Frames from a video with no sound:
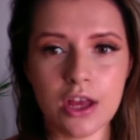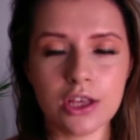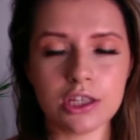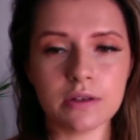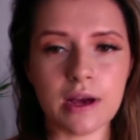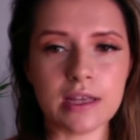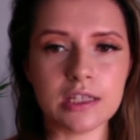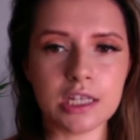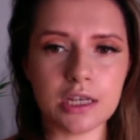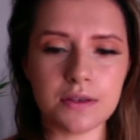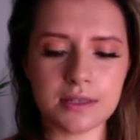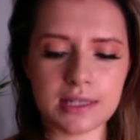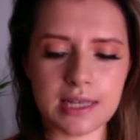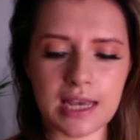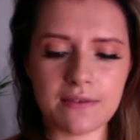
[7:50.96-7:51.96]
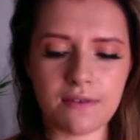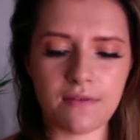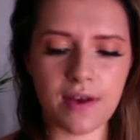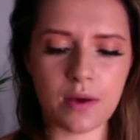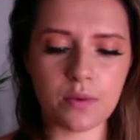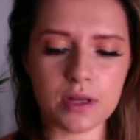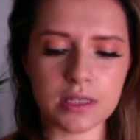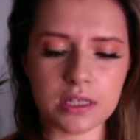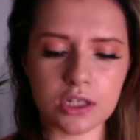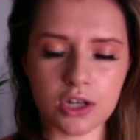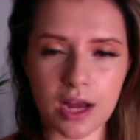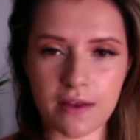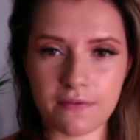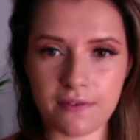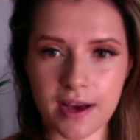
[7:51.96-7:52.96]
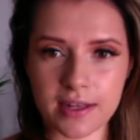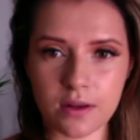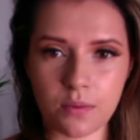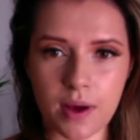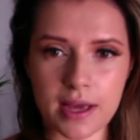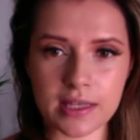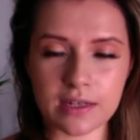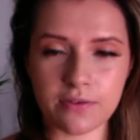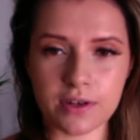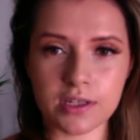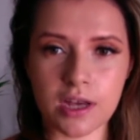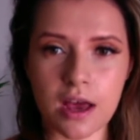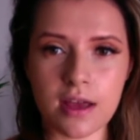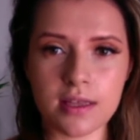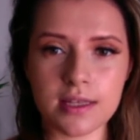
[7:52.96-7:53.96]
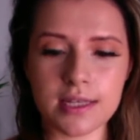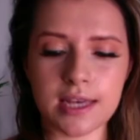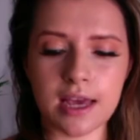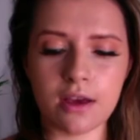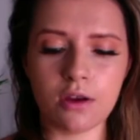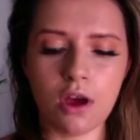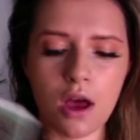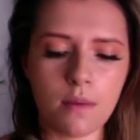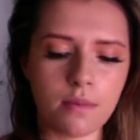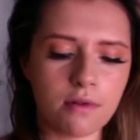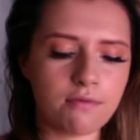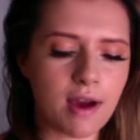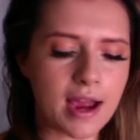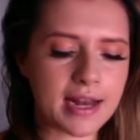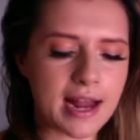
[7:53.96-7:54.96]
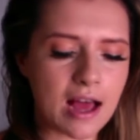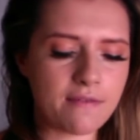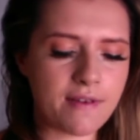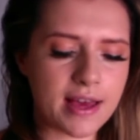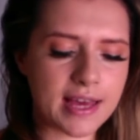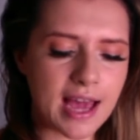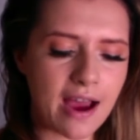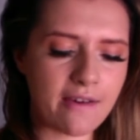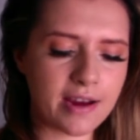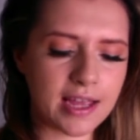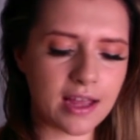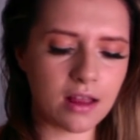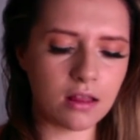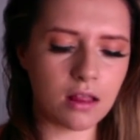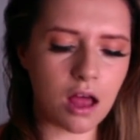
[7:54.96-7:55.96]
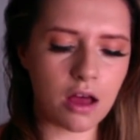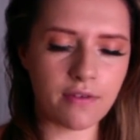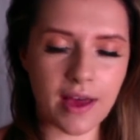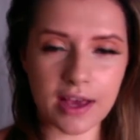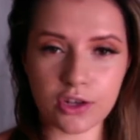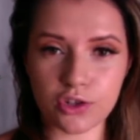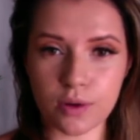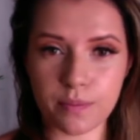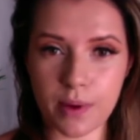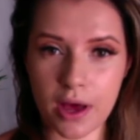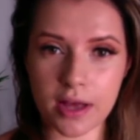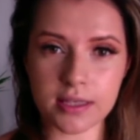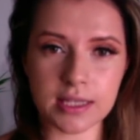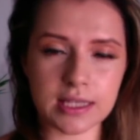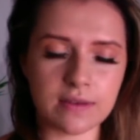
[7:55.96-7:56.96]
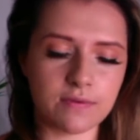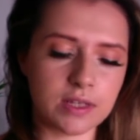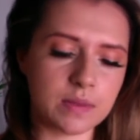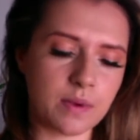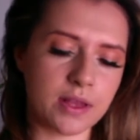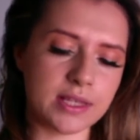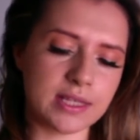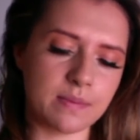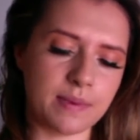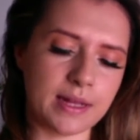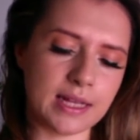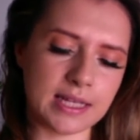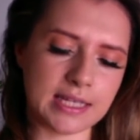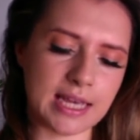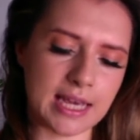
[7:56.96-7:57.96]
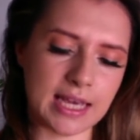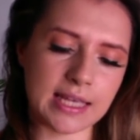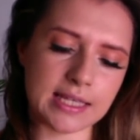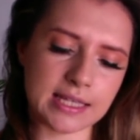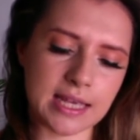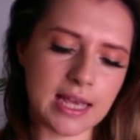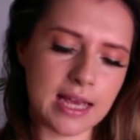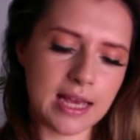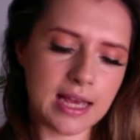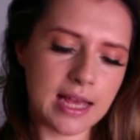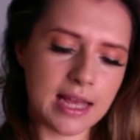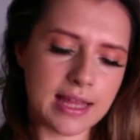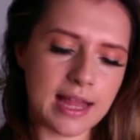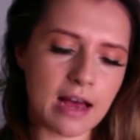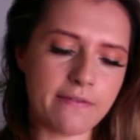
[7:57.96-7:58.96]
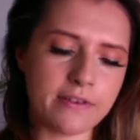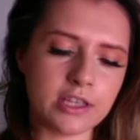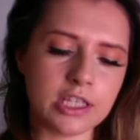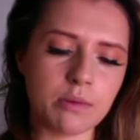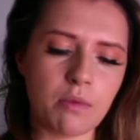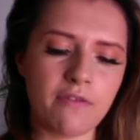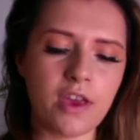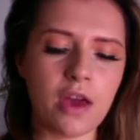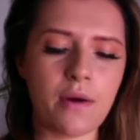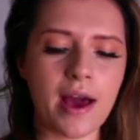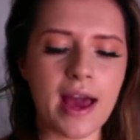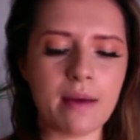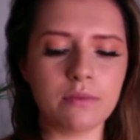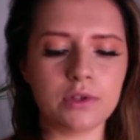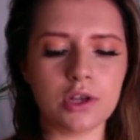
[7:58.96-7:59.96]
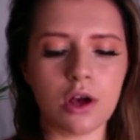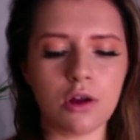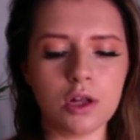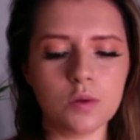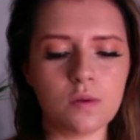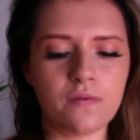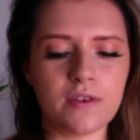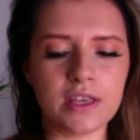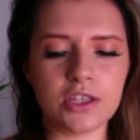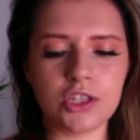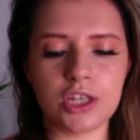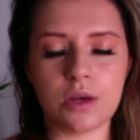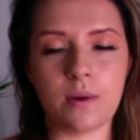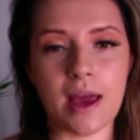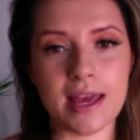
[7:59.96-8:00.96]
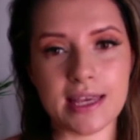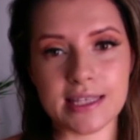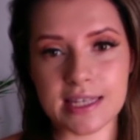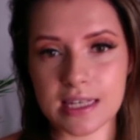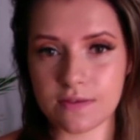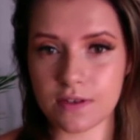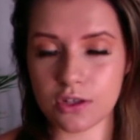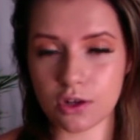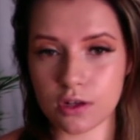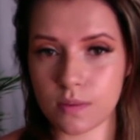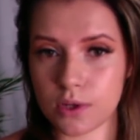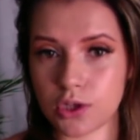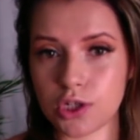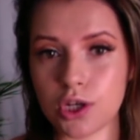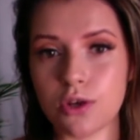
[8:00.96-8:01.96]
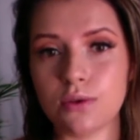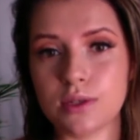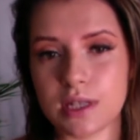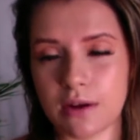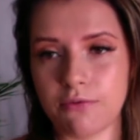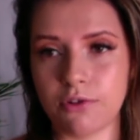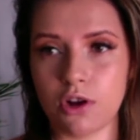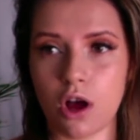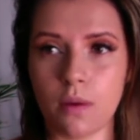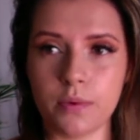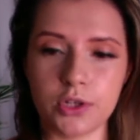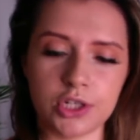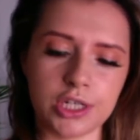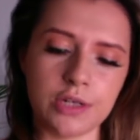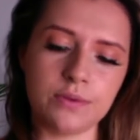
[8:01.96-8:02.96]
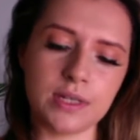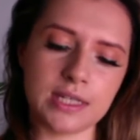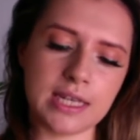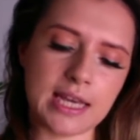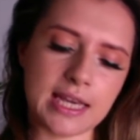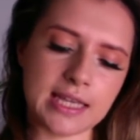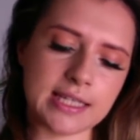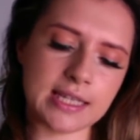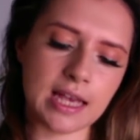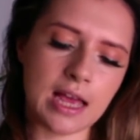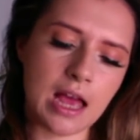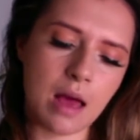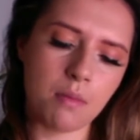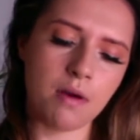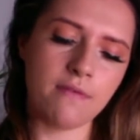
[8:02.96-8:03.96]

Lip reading: So I do see that they want to try and find a way to return to you. But right now, they're carrying a lot of extra burdens and responsibilities. Now, for some of you, I am told with these two aces, there's going to be two different opportunities, but